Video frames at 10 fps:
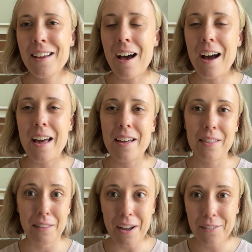I
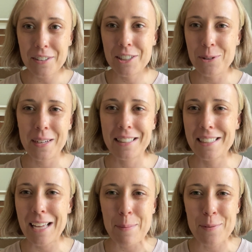love doing
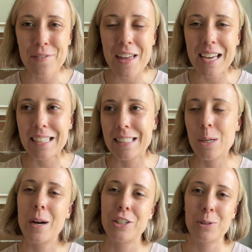this type of thing, and
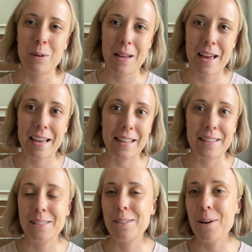so I just want to get
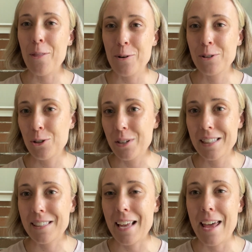this to other
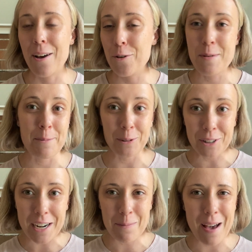students and other people
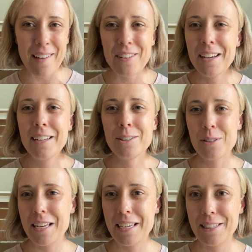learning math so
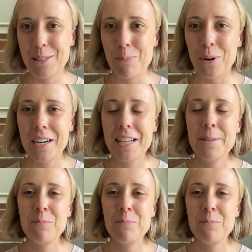they can get support.